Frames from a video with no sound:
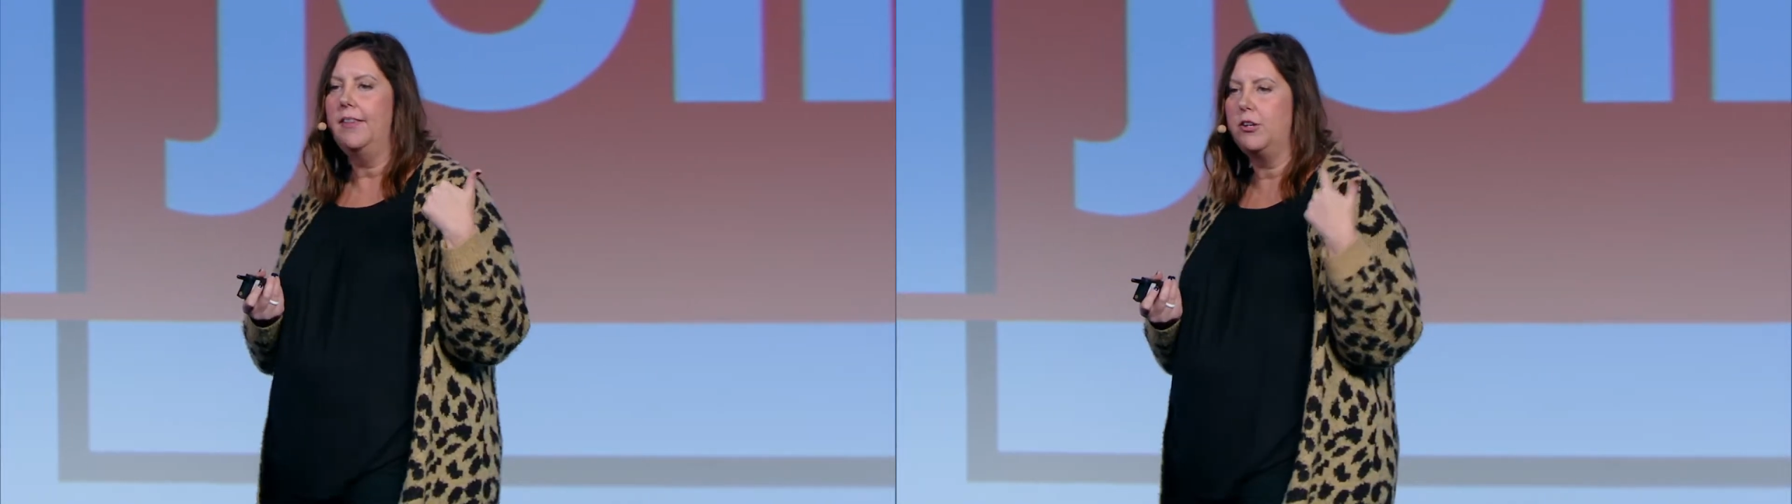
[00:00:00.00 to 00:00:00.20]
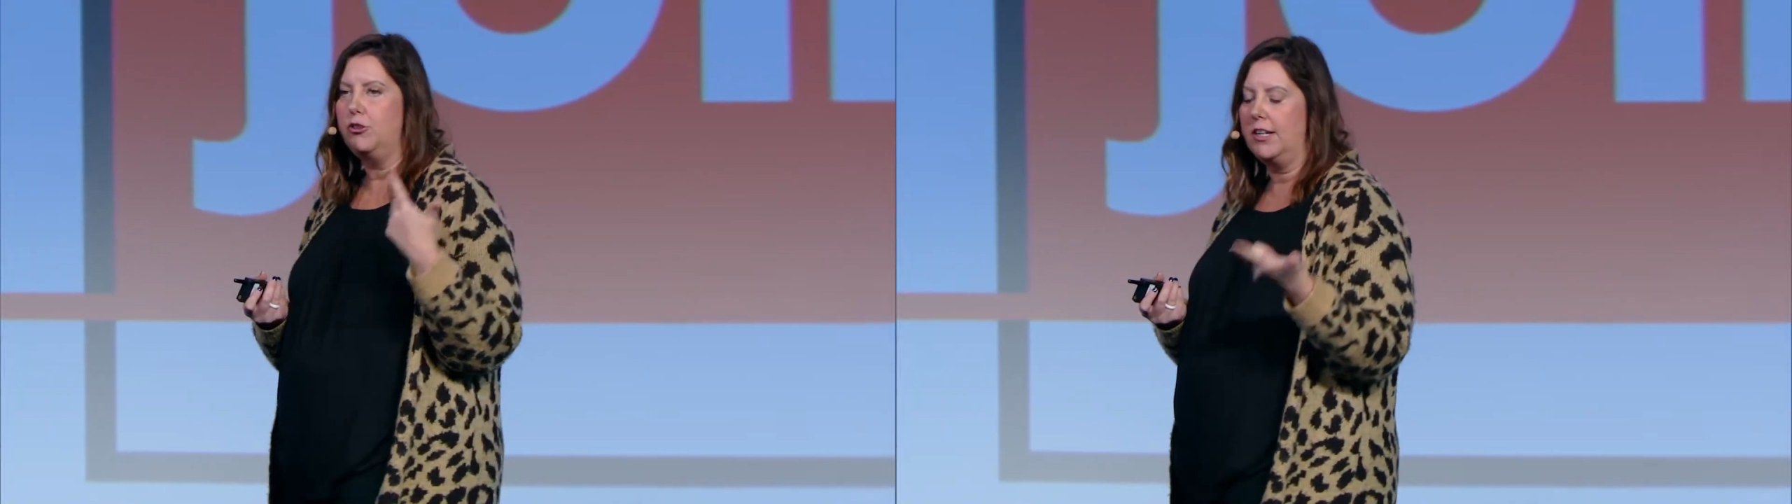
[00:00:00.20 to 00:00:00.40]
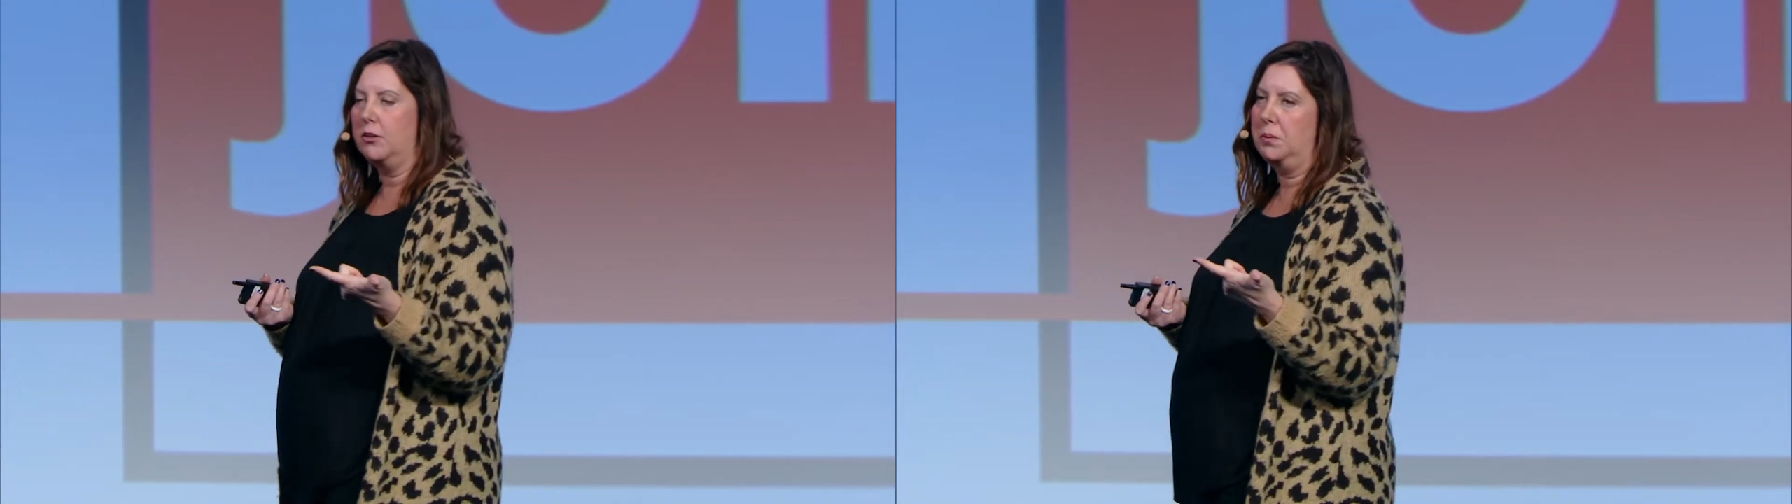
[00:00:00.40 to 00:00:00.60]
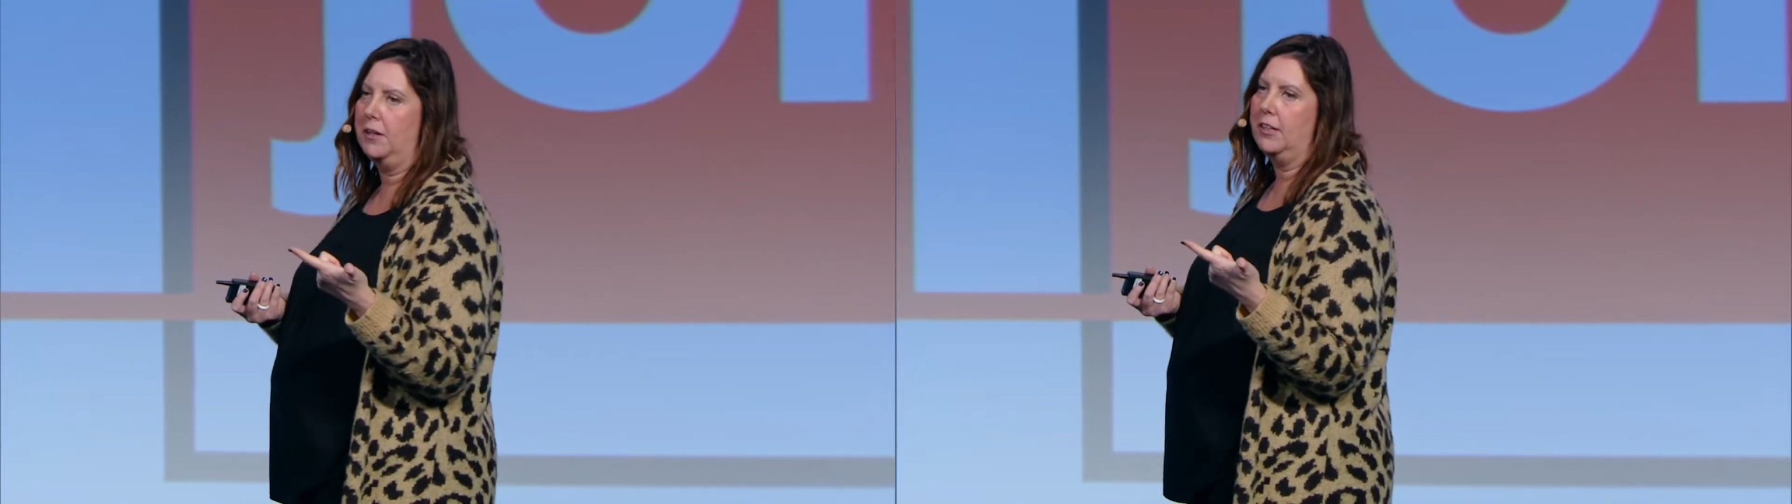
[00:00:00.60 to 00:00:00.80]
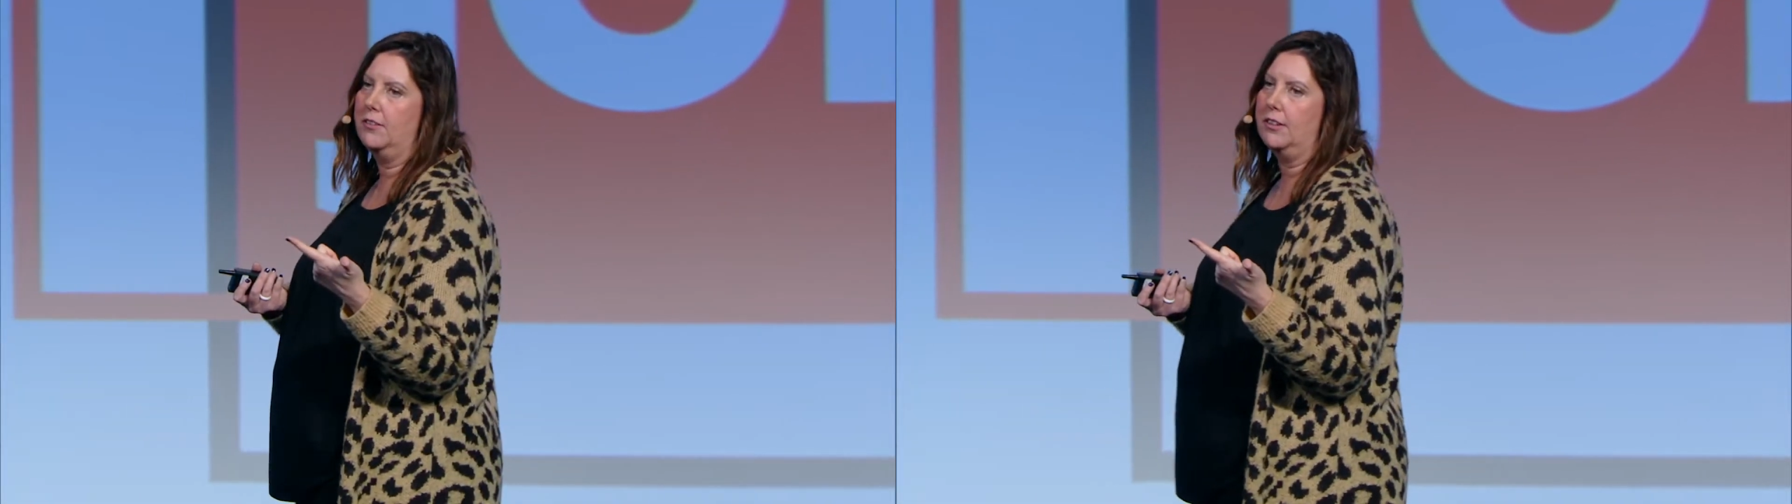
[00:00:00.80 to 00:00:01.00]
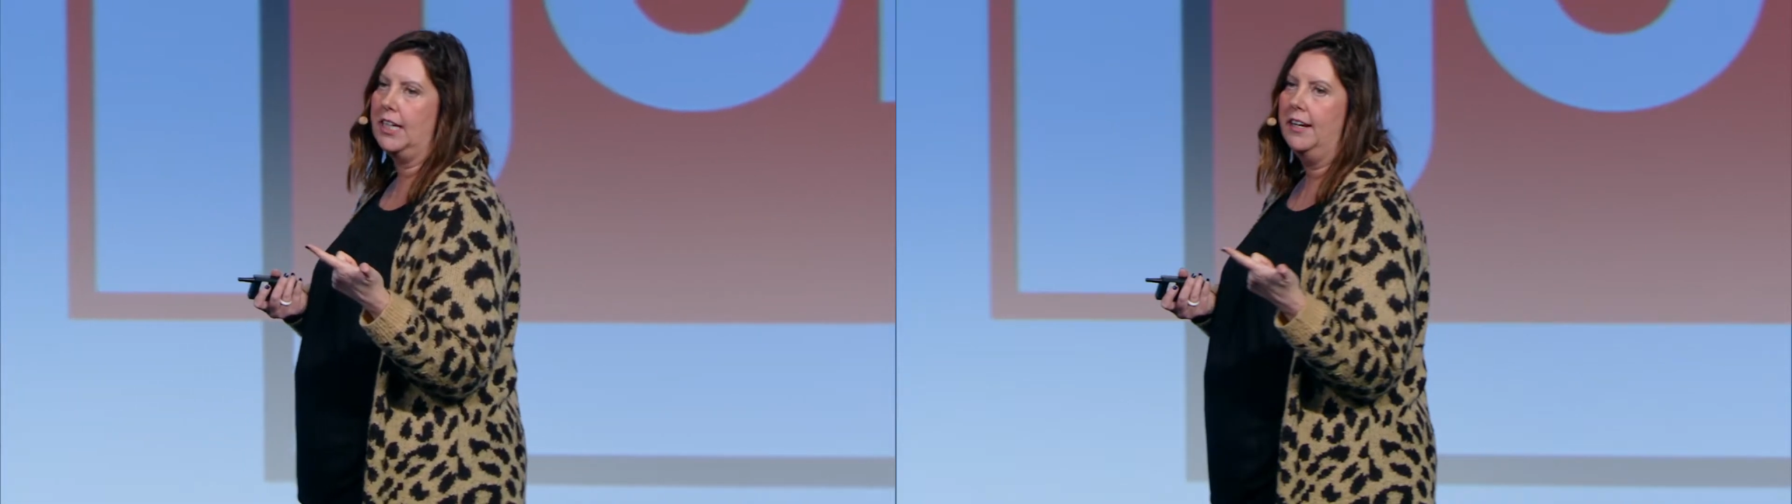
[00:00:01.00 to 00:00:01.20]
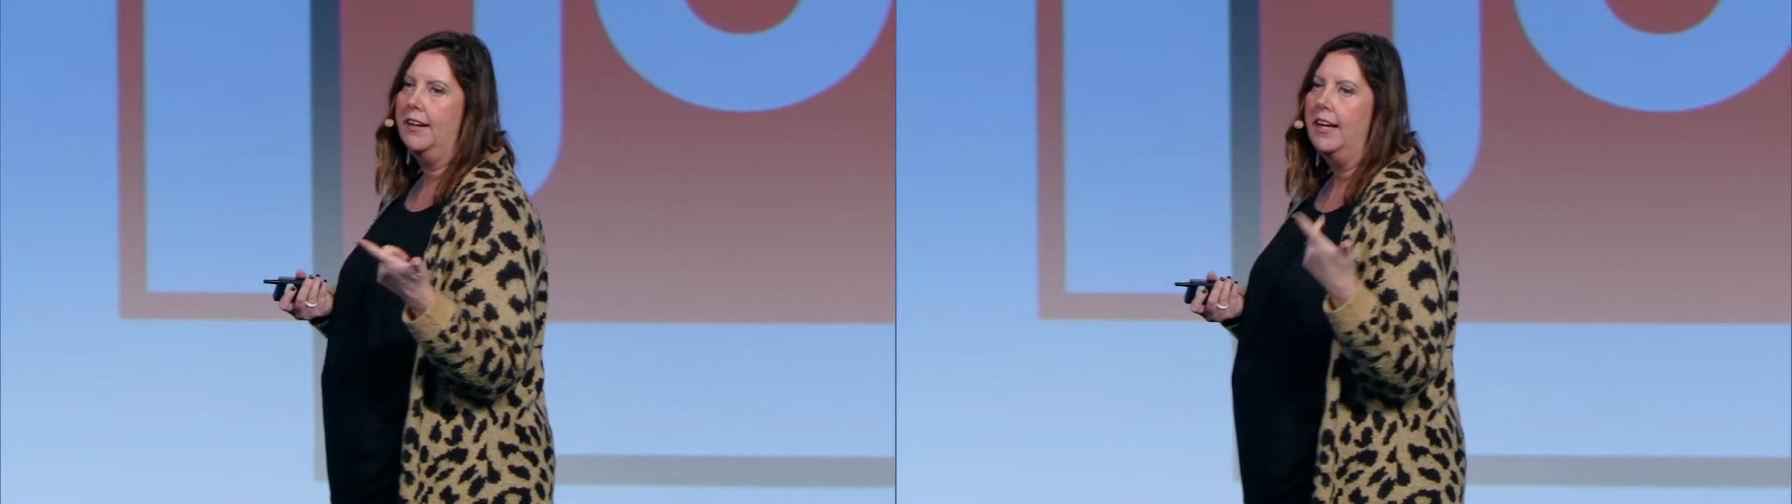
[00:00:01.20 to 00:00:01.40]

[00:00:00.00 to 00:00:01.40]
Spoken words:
the transparency